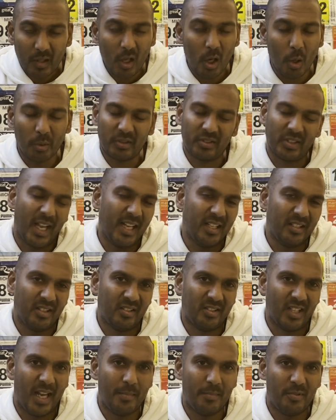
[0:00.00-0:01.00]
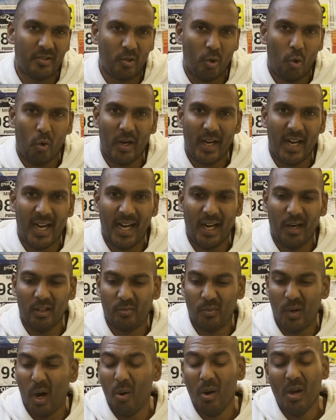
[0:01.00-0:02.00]
I would say it's the same story here
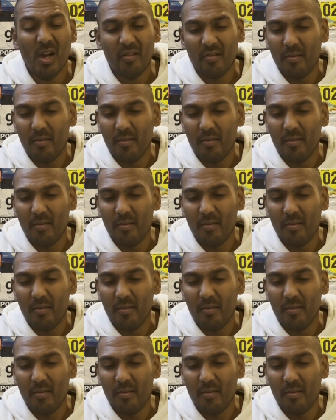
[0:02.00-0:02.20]
as well.